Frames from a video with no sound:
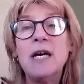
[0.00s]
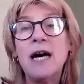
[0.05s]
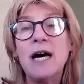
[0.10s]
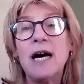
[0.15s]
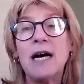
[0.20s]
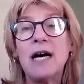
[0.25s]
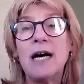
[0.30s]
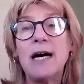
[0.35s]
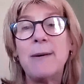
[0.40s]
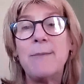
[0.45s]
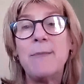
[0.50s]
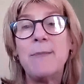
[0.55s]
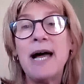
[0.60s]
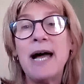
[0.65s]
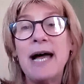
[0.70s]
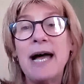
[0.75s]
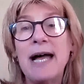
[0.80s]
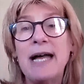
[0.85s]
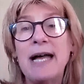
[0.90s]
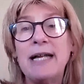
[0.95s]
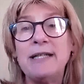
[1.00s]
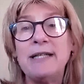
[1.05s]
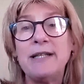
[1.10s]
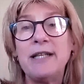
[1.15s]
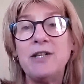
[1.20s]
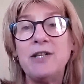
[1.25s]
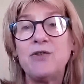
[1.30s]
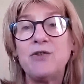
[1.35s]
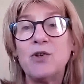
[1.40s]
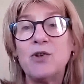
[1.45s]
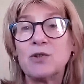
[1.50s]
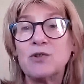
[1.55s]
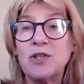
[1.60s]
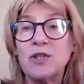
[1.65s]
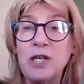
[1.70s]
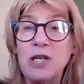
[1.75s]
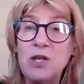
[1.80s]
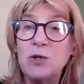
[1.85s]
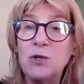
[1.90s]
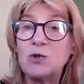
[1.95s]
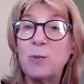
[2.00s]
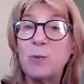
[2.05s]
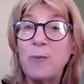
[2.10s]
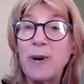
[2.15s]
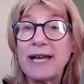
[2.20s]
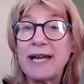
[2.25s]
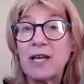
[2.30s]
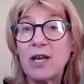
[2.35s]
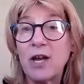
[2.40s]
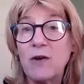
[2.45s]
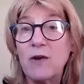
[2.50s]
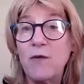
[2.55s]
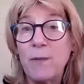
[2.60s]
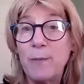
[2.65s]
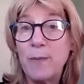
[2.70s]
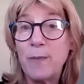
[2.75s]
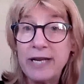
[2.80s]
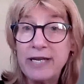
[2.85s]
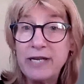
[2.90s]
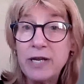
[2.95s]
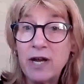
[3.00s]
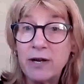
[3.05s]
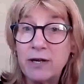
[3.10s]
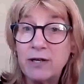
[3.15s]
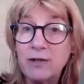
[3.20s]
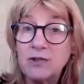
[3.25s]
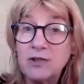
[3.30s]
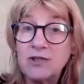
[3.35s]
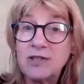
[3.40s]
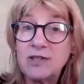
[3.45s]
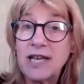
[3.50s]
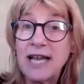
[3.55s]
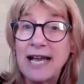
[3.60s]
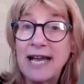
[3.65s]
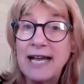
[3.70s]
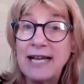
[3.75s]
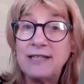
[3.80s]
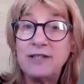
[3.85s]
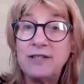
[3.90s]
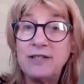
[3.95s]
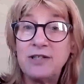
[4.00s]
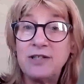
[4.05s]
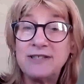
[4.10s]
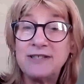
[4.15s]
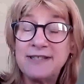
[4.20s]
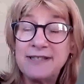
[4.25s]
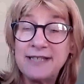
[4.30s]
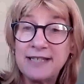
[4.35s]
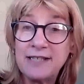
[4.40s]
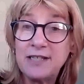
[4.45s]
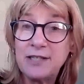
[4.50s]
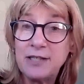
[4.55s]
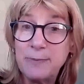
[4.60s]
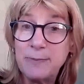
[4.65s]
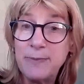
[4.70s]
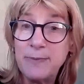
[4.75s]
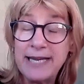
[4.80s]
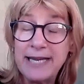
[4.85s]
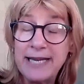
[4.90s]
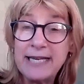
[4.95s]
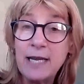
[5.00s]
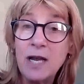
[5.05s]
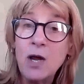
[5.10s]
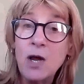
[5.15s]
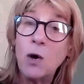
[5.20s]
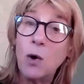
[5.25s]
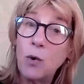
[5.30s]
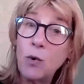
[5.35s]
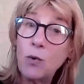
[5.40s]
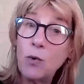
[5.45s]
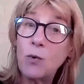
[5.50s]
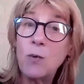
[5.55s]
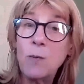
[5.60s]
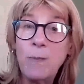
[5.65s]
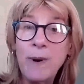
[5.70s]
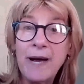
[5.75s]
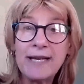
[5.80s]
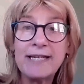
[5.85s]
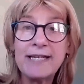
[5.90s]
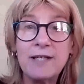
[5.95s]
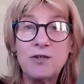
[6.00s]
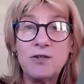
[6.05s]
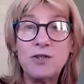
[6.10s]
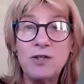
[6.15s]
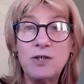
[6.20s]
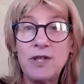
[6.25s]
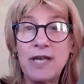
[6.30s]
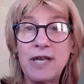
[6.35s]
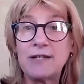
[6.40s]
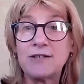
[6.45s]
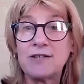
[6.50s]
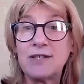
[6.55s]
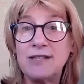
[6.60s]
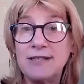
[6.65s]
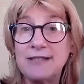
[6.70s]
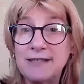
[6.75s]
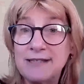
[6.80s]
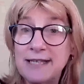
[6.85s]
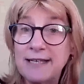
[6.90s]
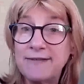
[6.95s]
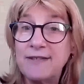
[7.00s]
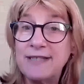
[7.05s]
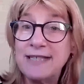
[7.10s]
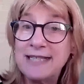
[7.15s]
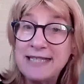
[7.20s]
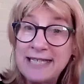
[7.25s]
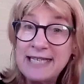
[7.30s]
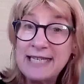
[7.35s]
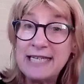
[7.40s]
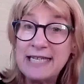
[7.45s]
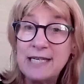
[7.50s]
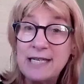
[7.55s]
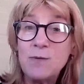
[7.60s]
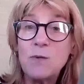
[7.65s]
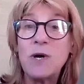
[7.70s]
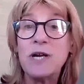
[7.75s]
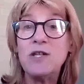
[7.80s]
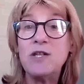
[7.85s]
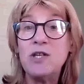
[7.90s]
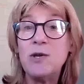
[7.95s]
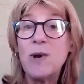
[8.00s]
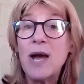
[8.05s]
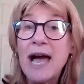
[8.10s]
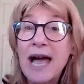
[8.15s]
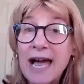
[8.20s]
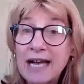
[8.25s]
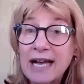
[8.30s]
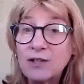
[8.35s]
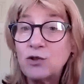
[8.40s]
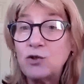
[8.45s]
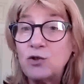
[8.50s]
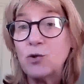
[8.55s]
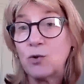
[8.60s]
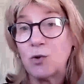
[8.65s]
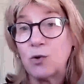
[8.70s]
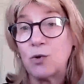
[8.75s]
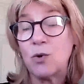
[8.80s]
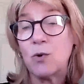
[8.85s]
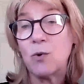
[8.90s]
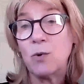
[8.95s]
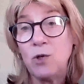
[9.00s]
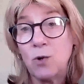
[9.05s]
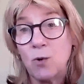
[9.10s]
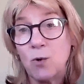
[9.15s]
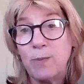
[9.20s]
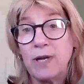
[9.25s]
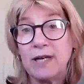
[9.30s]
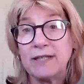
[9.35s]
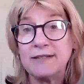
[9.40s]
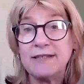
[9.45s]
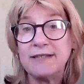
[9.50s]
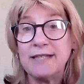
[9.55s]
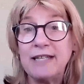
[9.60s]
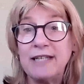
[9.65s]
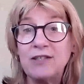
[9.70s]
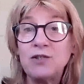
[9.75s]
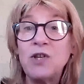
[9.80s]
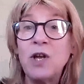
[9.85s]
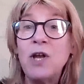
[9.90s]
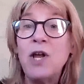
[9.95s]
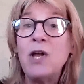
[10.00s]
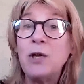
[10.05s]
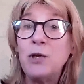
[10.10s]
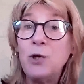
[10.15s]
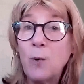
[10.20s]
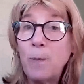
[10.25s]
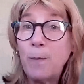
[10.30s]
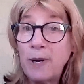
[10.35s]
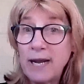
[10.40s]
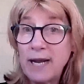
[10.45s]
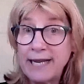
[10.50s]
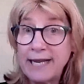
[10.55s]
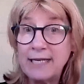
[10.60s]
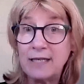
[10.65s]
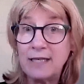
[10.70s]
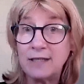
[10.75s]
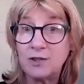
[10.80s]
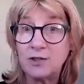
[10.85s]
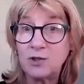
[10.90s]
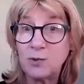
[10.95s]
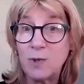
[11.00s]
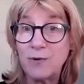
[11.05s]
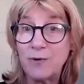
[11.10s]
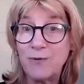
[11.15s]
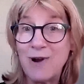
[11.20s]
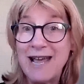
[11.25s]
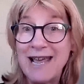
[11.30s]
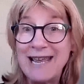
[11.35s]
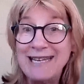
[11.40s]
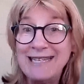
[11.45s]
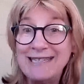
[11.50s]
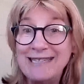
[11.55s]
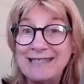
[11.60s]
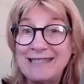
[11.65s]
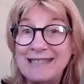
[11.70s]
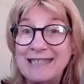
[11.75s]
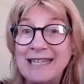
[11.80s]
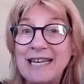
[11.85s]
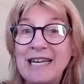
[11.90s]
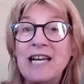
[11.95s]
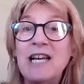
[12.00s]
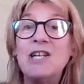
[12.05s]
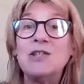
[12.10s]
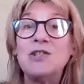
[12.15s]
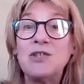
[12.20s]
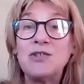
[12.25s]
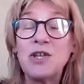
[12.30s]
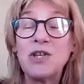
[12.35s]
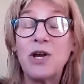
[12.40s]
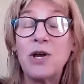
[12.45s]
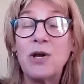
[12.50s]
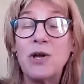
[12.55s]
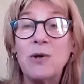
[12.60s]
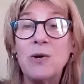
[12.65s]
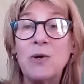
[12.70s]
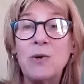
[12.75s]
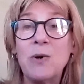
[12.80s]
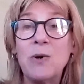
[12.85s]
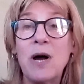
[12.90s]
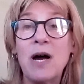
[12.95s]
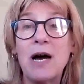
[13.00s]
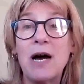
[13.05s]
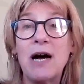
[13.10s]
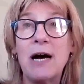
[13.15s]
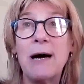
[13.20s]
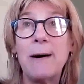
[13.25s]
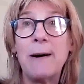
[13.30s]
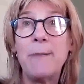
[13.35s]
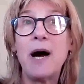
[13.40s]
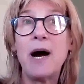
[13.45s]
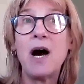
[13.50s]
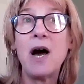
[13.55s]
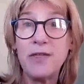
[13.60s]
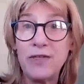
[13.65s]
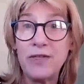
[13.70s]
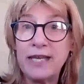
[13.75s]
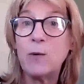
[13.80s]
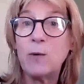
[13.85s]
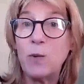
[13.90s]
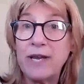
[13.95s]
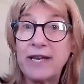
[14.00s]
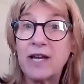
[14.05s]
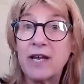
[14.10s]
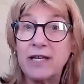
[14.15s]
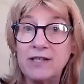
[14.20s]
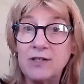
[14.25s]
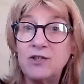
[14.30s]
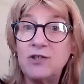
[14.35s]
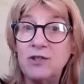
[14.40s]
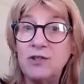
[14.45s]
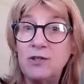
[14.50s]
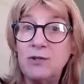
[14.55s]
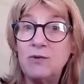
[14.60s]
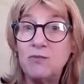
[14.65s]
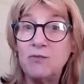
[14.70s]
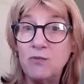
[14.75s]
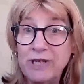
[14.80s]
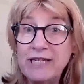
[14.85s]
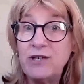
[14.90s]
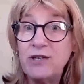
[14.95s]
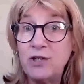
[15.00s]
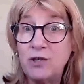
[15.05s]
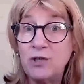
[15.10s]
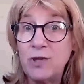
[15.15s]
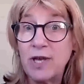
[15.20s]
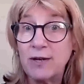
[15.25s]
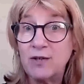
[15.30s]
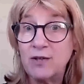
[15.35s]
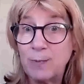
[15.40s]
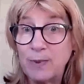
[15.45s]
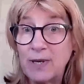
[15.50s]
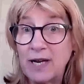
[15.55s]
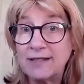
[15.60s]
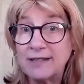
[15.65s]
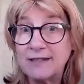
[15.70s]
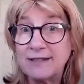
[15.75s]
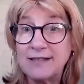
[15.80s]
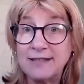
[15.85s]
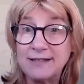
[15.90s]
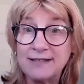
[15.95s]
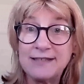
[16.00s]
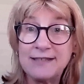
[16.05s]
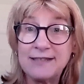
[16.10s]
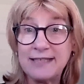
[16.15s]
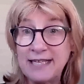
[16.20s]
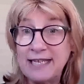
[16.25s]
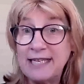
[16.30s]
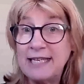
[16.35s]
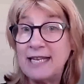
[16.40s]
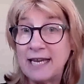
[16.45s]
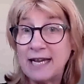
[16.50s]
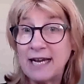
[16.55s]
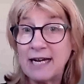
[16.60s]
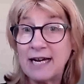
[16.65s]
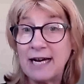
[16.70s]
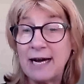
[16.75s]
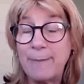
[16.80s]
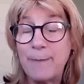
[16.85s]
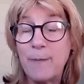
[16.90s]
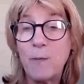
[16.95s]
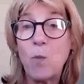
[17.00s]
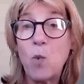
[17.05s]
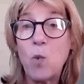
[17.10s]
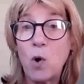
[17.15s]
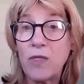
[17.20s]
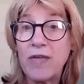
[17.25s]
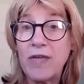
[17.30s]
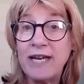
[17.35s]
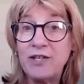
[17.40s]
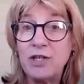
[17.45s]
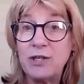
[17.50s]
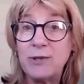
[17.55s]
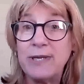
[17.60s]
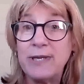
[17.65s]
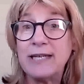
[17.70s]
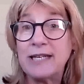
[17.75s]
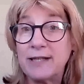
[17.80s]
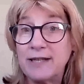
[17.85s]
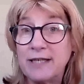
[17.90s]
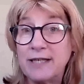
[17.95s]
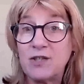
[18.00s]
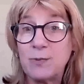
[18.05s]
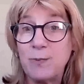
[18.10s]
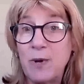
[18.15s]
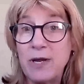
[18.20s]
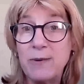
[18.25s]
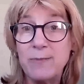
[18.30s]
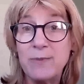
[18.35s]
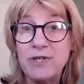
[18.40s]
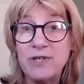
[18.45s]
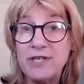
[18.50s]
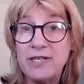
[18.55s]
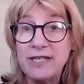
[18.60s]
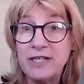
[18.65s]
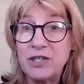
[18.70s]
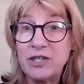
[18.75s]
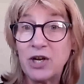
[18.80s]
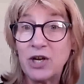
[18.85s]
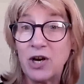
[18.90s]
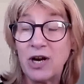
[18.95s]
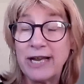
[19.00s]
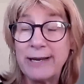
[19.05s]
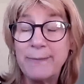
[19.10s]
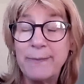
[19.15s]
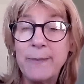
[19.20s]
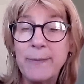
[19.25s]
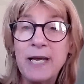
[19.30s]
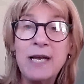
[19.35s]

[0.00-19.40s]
And the doctor looked back over my notes and said to me, oh, back 2017, when you had your blood test, your platelets were raised. So I think we're going to redo those bloods and see what they're doing at this moment in time.